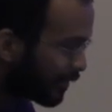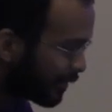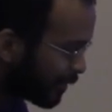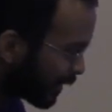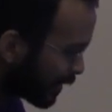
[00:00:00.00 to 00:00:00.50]
have
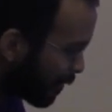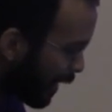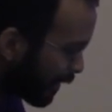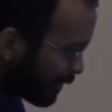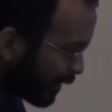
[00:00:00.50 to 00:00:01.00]
to do like the
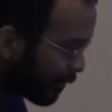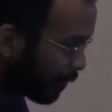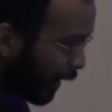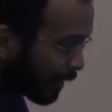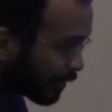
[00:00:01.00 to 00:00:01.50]
math to get
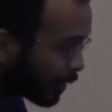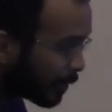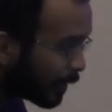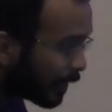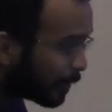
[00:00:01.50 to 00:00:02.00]
it back to
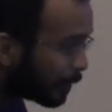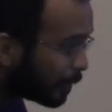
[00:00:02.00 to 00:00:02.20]
RPM.